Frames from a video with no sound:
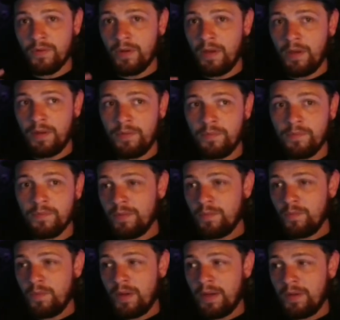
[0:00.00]
on
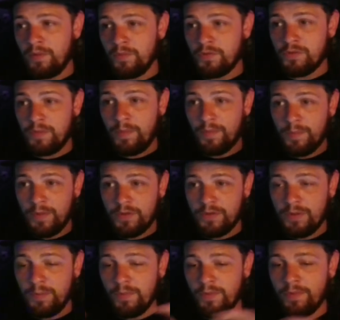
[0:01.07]
why I don't stream as much
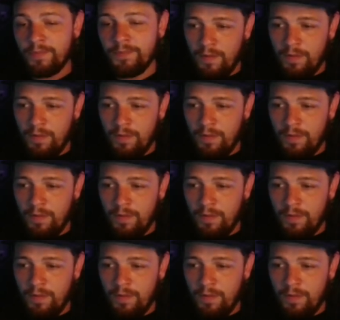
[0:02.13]
anymore.